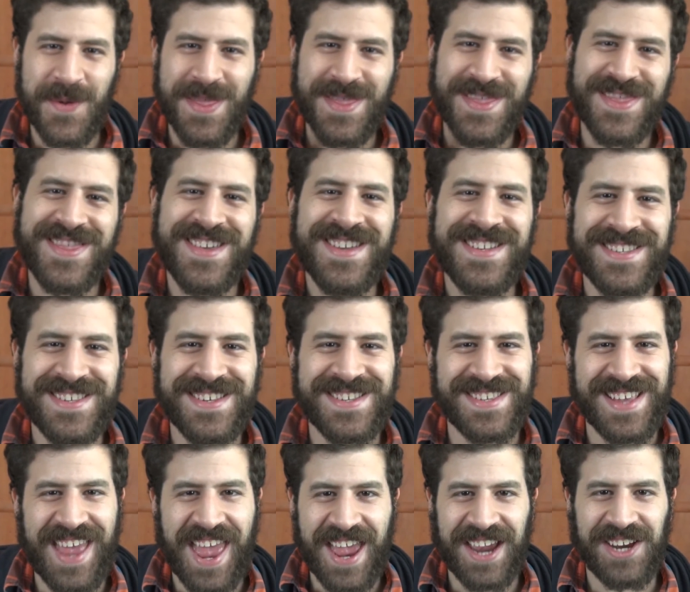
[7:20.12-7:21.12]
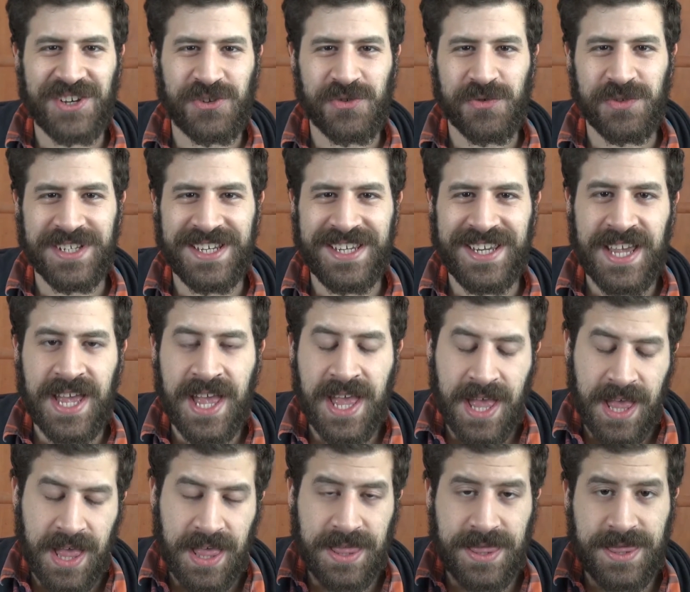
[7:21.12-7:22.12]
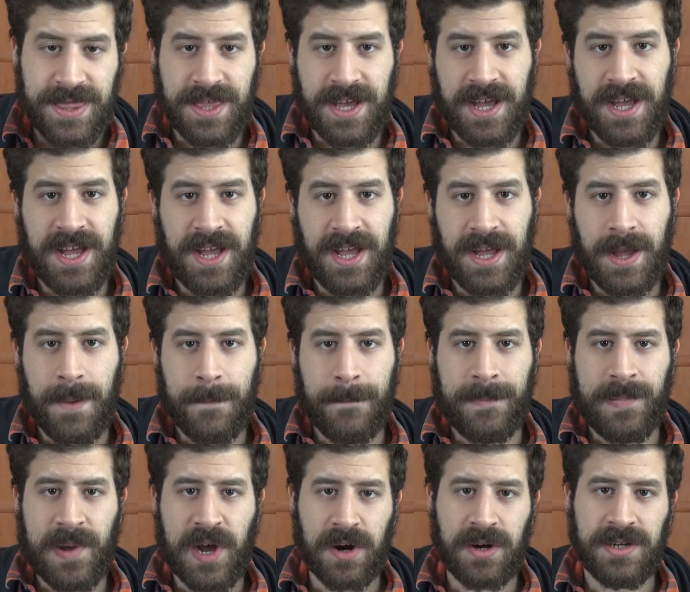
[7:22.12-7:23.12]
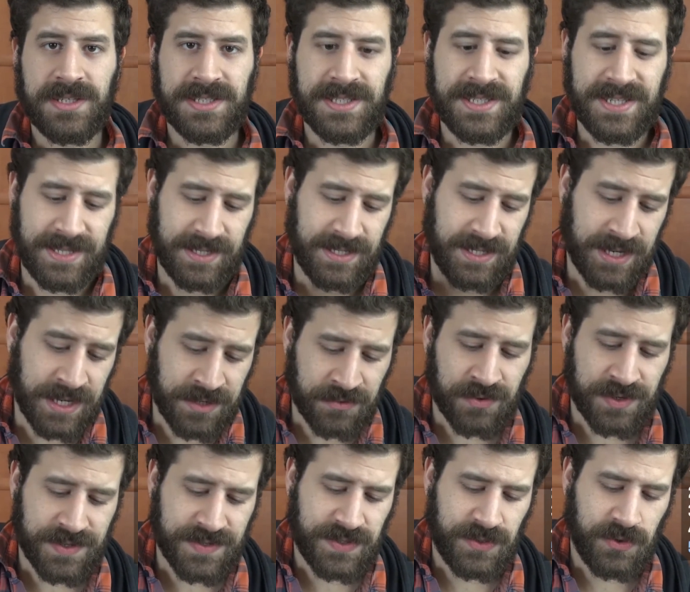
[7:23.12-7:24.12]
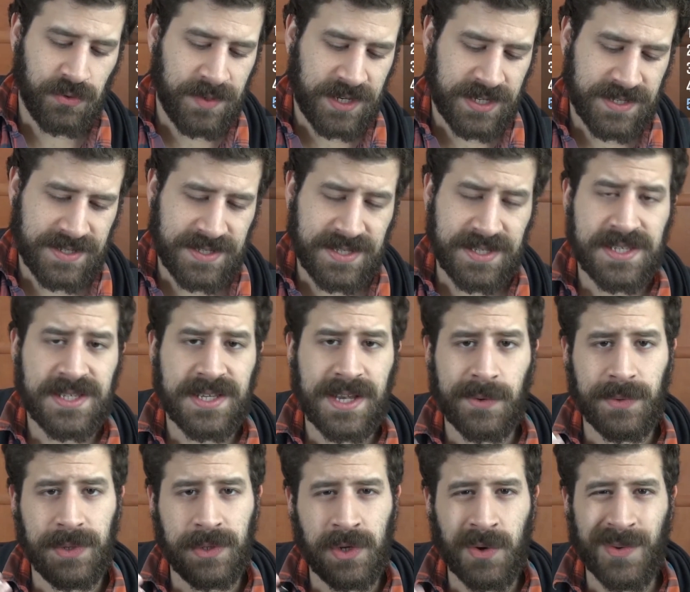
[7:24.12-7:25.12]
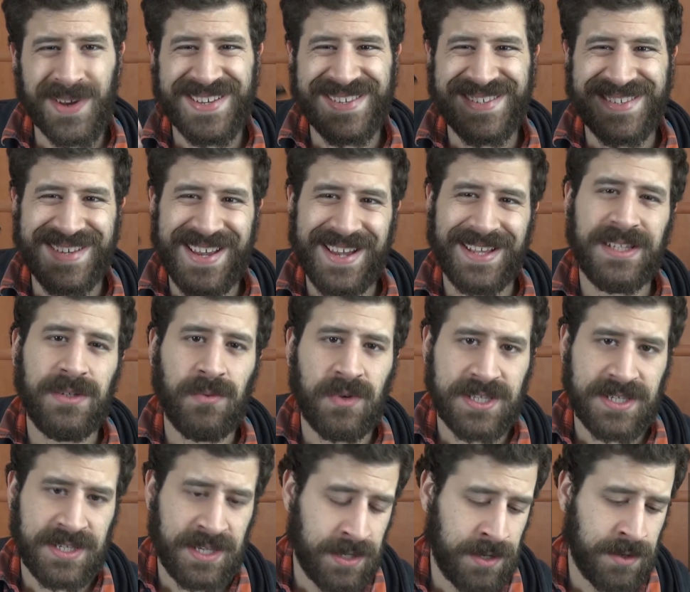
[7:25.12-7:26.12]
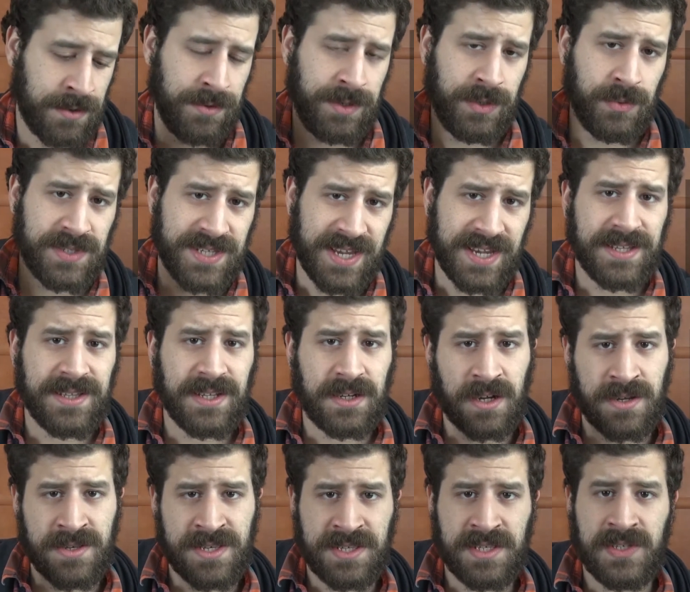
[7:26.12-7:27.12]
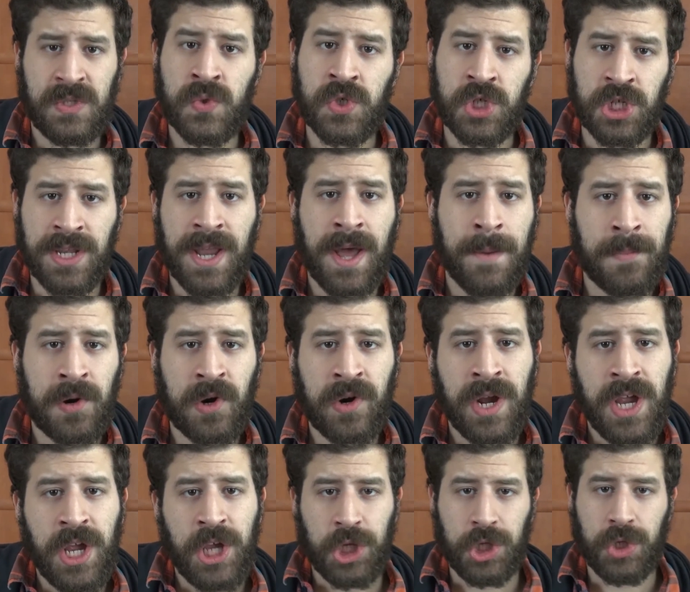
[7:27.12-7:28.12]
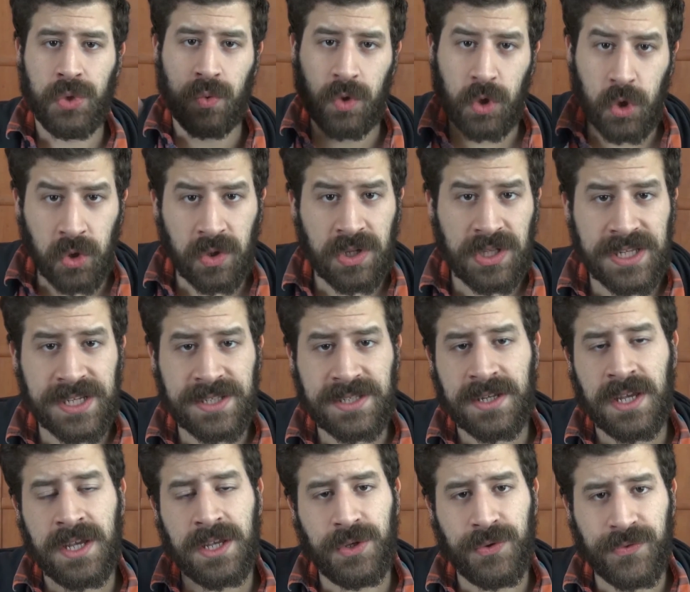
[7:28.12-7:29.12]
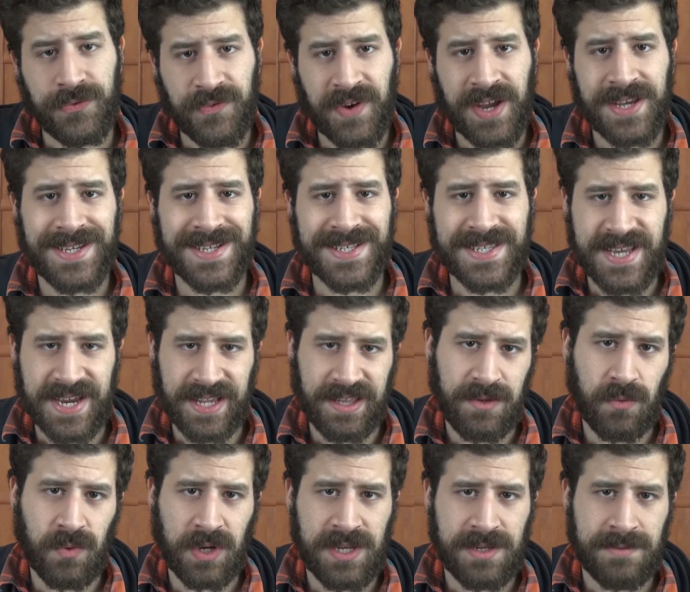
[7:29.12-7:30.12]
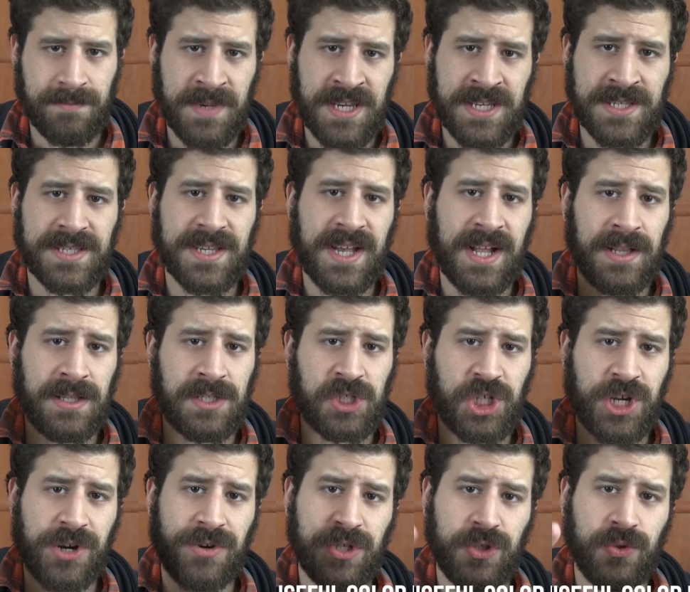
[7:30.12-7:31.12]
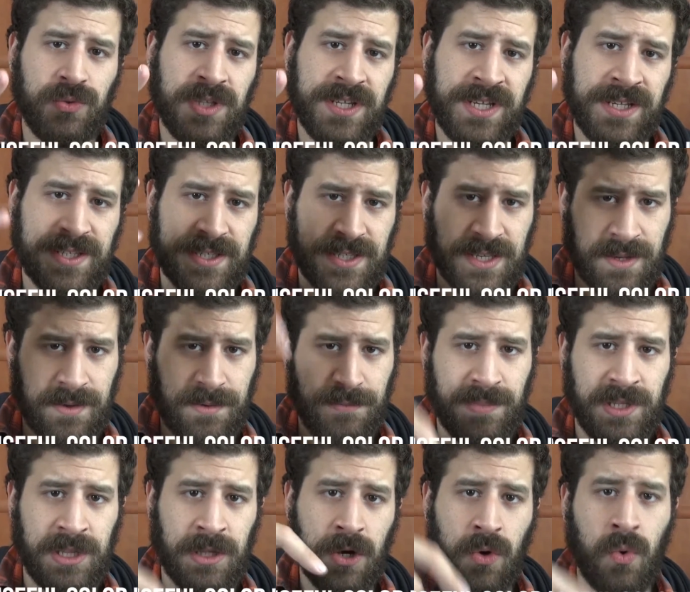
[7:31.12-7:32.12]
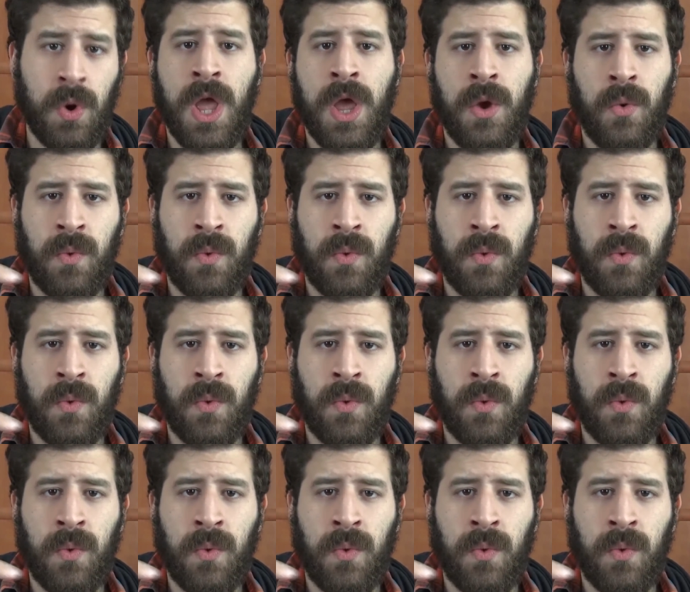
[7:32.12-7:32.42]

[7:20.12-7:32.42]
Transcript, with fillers: this is actually the part that interests you because this is how you know exactly what's in here. You take the constitution number, you Google it, you find exactly what it means. I'll share two links uh, below.